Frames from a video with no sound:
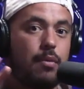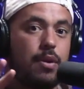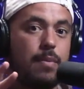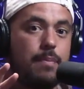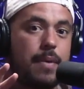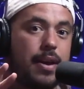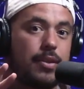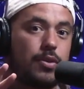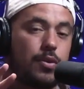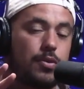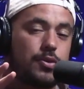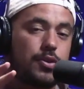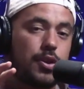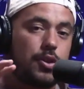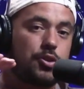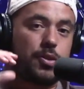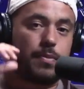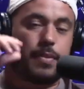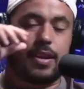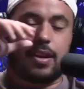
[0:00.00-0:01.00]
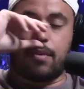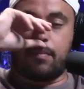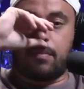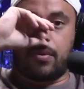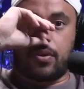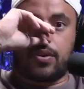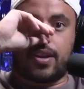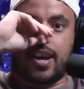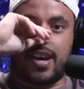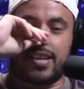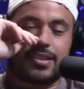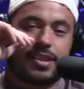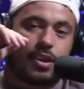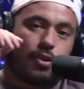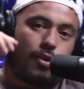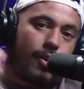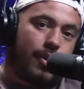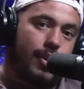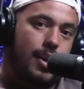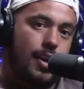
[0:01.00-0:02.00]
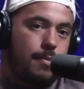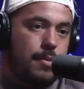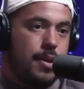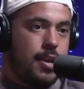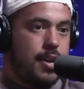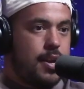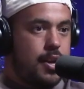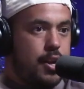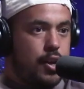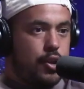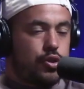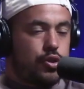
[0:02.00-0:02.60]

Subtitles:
Now we banked on social media and podcasting growing up.